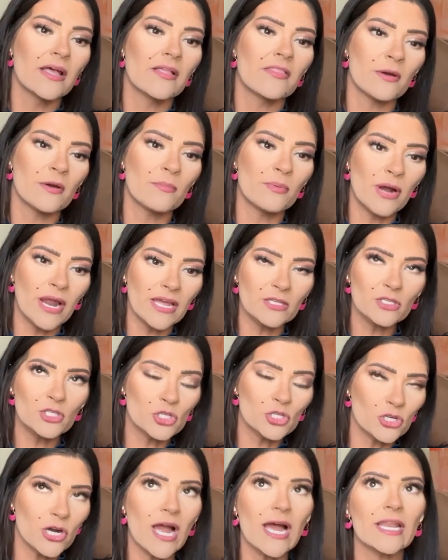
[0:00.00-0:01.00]
the brand
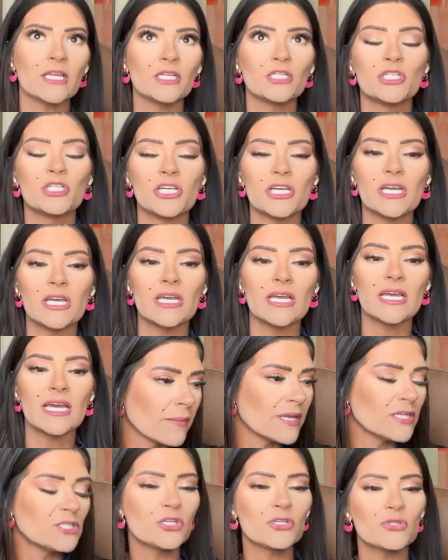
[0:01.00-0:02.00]
strategy,
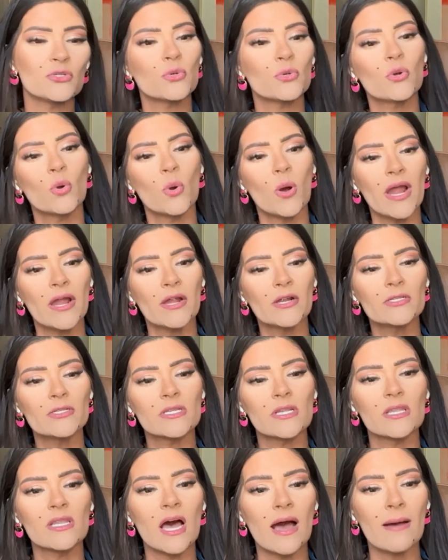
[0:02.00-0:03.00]
it just requires
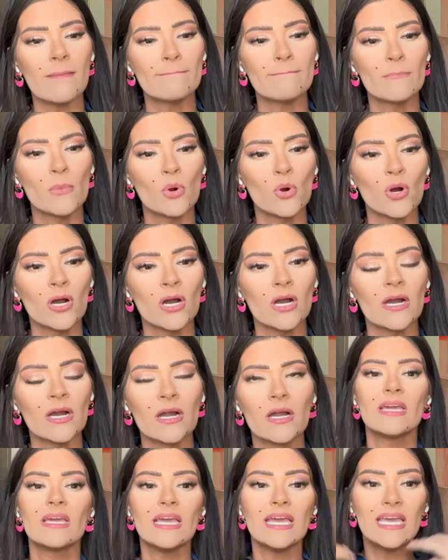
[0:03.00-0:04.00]
a lot more
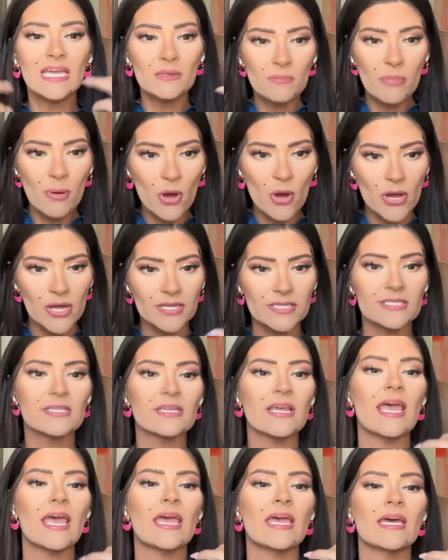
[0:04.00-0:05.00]
input
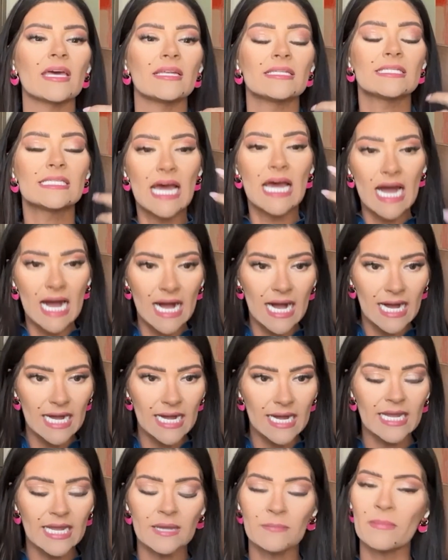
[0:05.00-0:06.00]
and
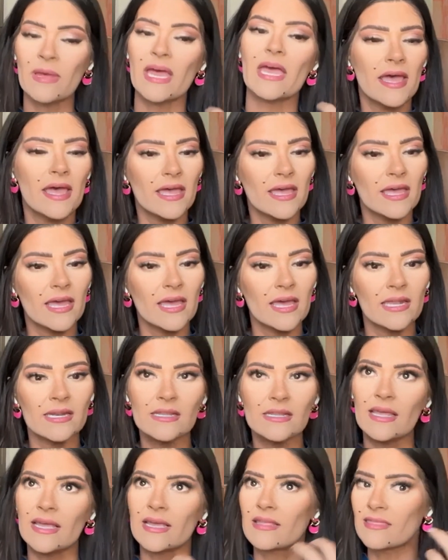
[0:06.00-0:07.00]
time and
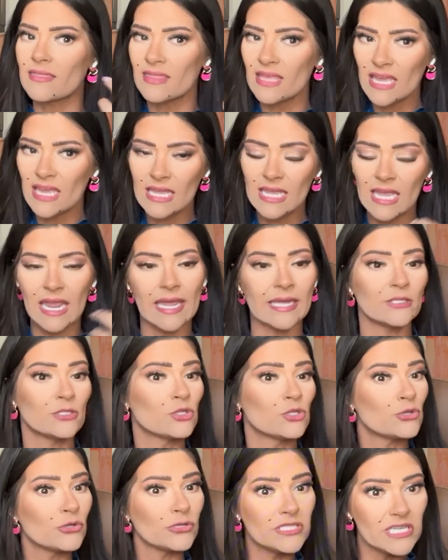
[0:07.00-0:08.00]
like thinking and
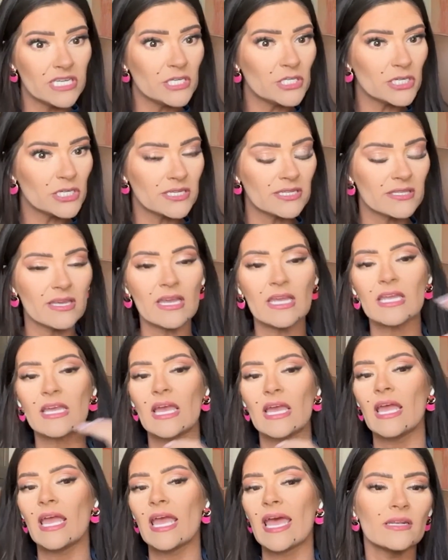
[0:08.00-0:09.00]
strategic
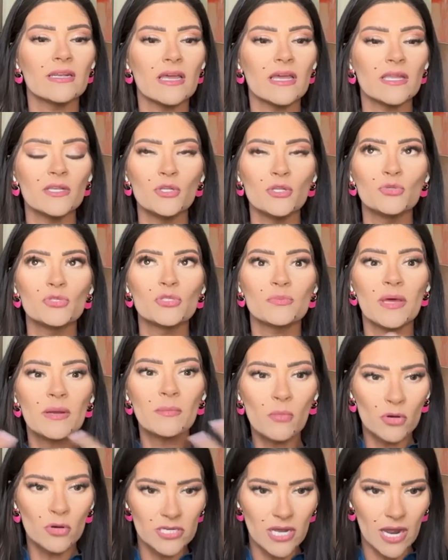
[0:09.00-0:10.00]
thinking. And you spend
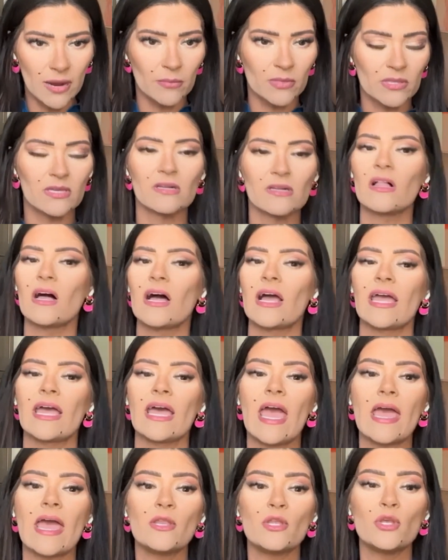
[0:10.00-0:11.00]
more time with the client
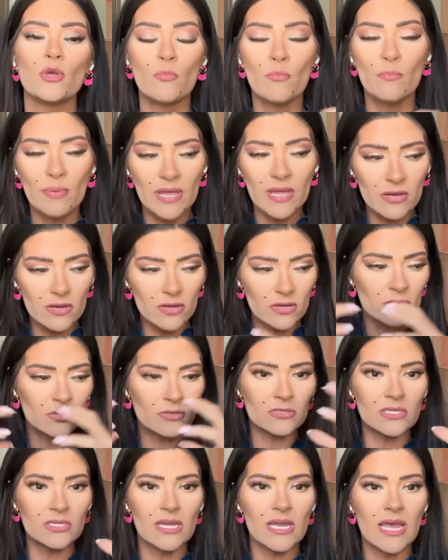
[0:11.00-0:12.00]
and you
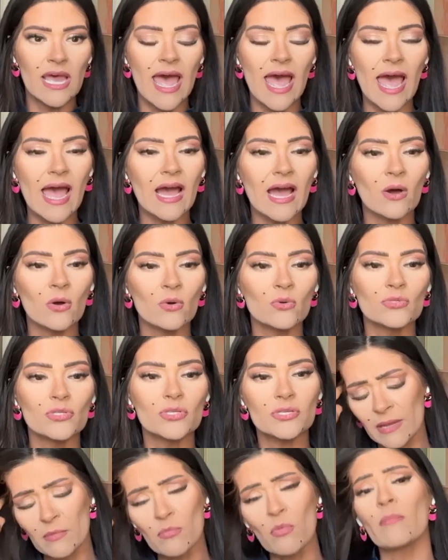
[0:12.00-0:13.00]
build out
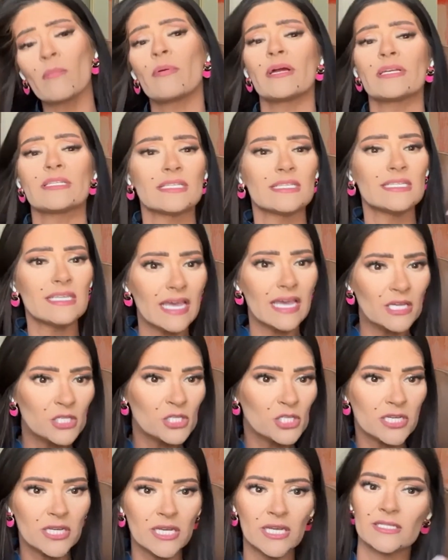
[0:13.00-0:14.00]
more
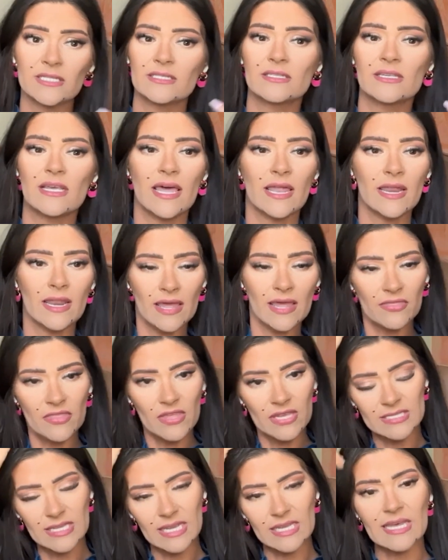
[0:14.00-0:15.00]
presentations and
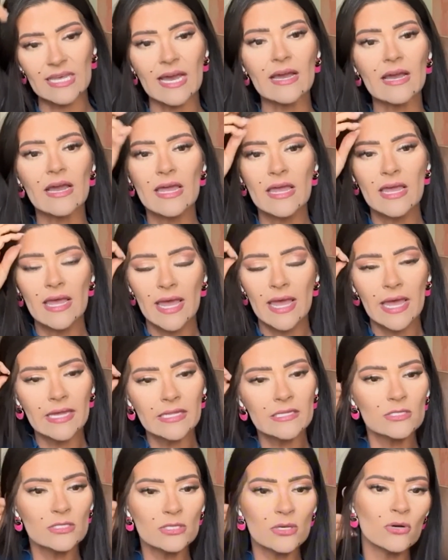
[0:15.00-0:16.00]
things like that.
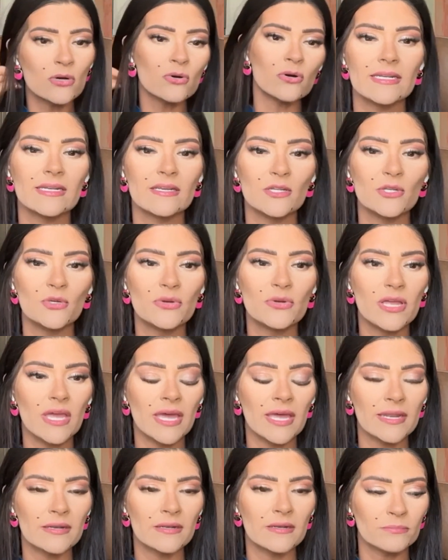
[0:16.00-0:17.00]
And so you
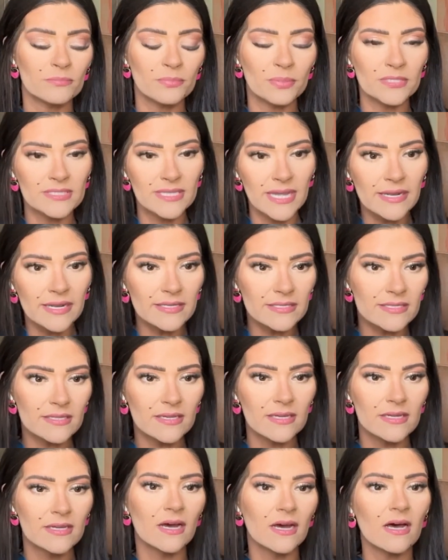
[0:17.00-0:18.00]
can present
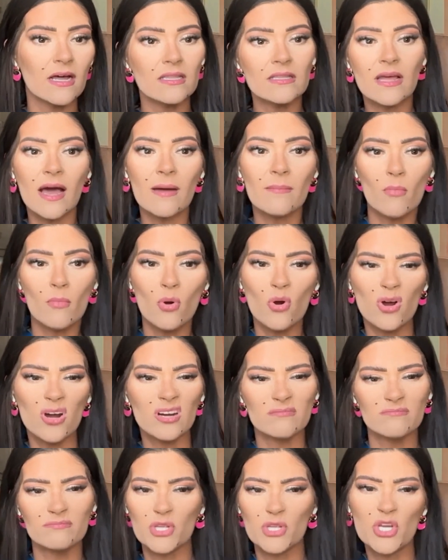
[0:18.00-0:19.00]
a lot
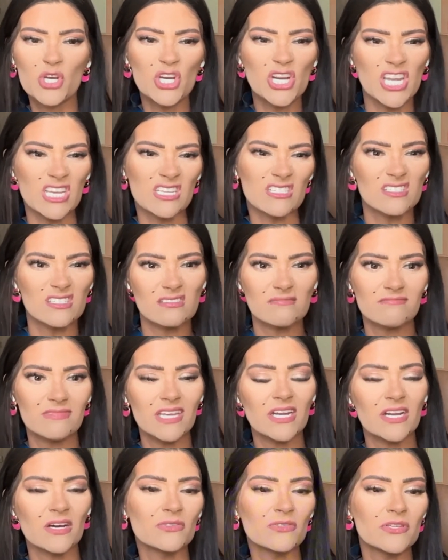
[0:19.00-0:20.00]
more goodies,
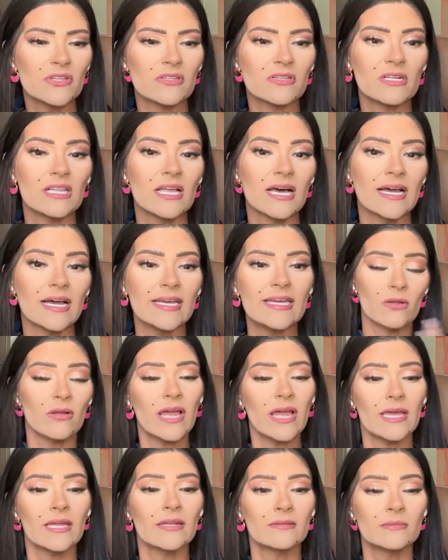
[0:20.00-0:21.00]
to the client.
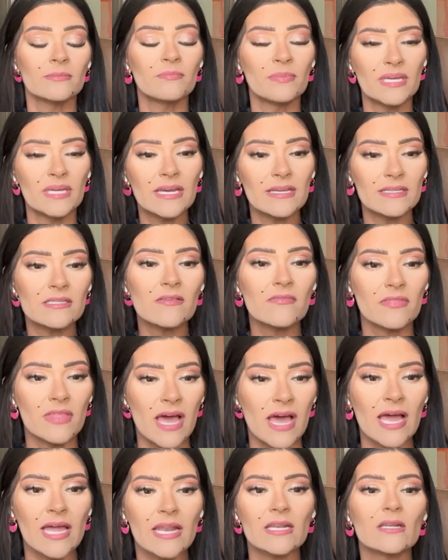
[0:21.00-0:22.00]
And because of
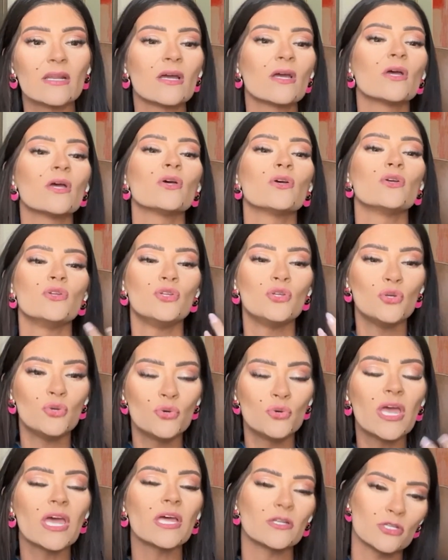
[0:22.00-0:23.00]
that, you
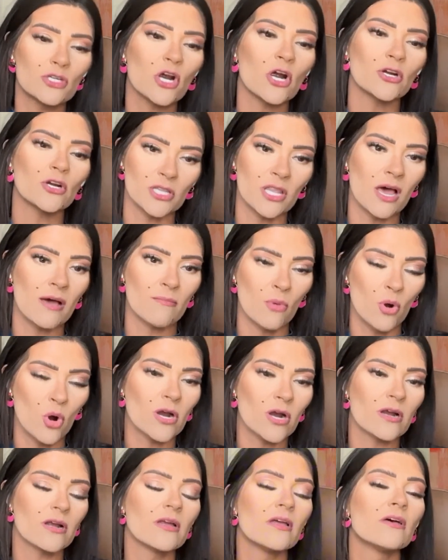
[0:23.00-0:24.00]
can charge a lot
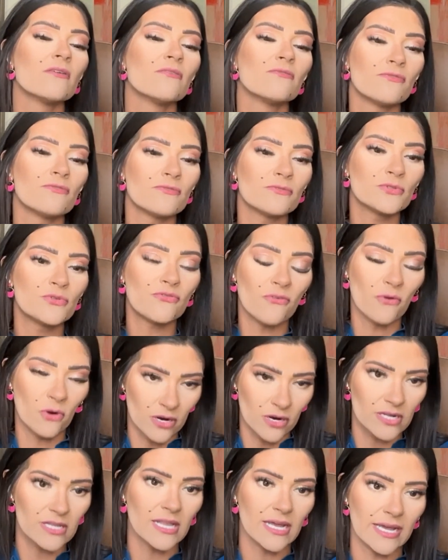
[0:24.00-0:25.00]
more
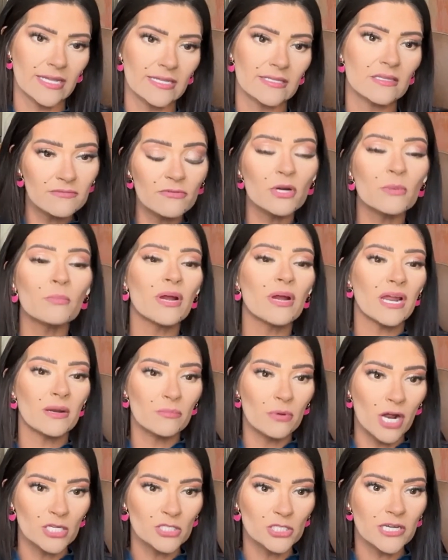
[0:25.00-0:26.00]
for a client, for a
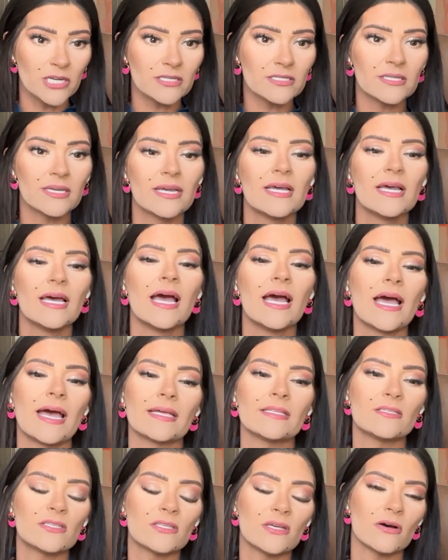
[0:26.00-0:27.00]
brand project.
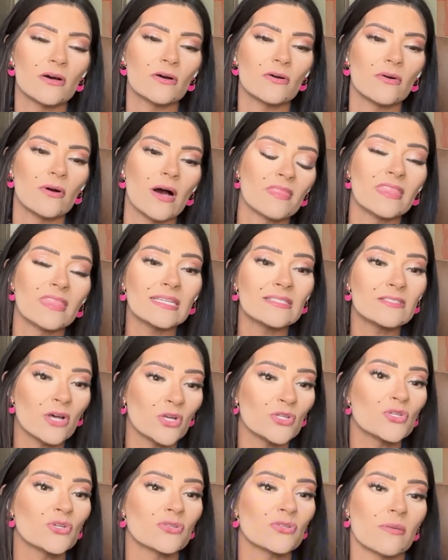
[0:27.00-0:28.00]
And so that's
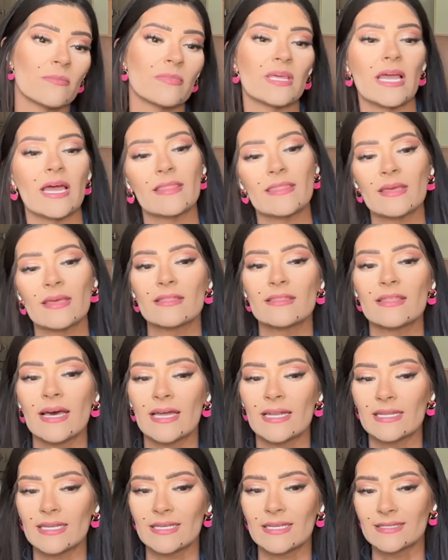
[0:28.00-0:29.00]
also something I think
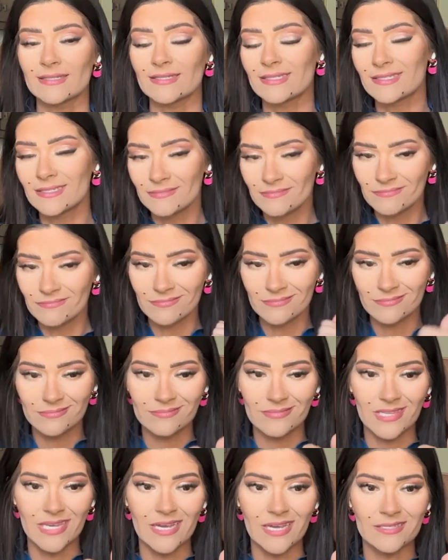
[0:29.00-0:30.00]
that is,
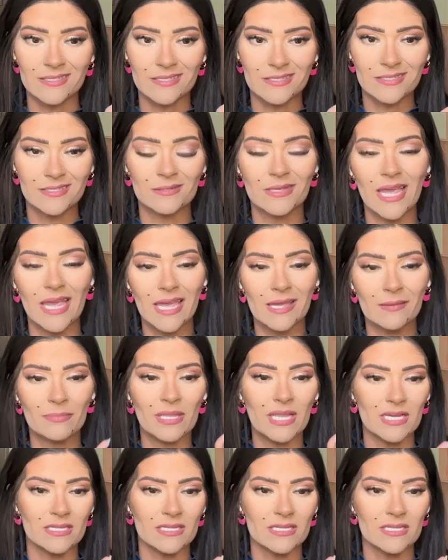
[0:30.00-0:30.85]
A+